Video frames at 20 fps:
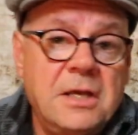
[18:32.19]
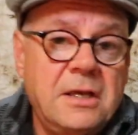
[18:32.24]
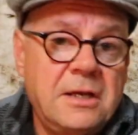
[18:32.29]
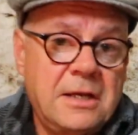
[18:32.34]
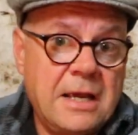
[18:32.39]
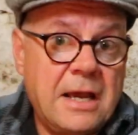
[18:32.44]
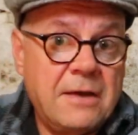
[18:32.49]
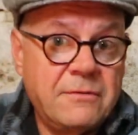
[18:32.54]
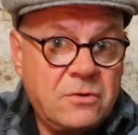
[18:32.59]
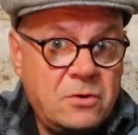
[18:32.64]

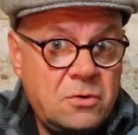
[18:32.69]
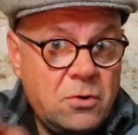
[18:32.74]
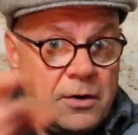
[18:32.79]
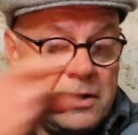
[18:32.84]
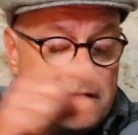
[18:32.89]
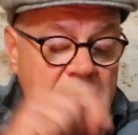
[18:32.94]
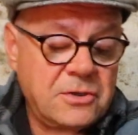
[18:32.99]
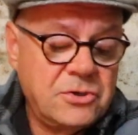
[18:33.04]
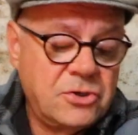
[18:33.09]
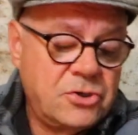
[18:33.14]
Right, I've
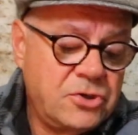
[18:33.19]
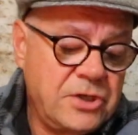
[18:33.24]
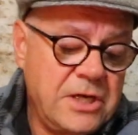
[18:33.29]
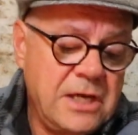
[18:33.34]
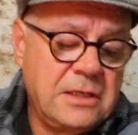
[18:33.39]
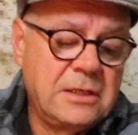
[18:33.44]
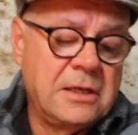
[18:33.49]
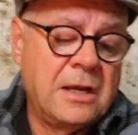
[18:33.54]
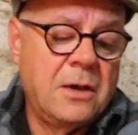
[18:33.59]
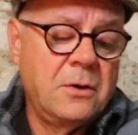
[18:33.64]
got you
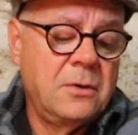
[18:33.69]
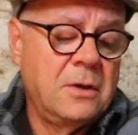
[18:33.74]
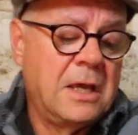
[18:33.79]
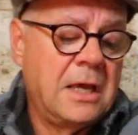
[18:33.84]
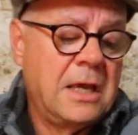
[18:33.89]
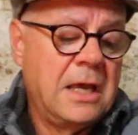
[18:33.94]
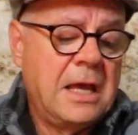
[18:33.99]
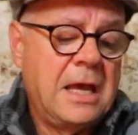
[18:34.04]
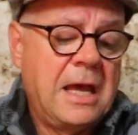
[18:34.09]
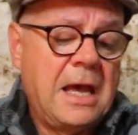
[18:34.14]
intrigued now.
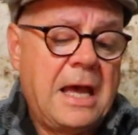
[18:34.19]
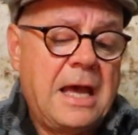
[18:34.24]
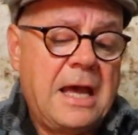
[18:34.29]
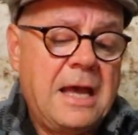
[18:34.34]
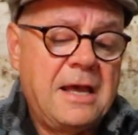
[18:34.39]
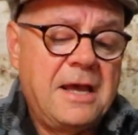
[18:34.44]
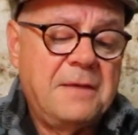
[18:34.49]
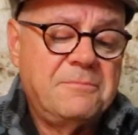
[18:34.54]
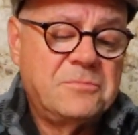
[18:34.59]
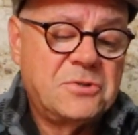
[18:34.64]

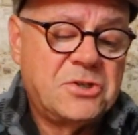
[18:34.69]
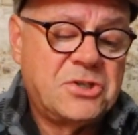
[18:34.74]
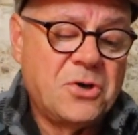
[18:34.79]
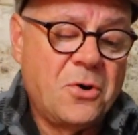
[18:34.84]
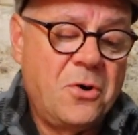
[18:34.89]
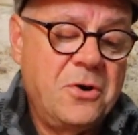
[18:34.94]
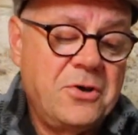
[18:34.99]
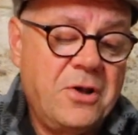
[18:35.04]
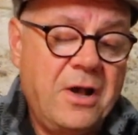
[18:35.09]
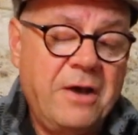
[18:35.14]

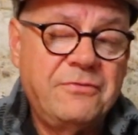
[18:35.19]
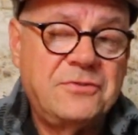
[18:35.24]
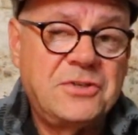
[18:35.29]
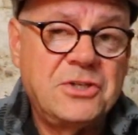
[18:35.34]
So you'll have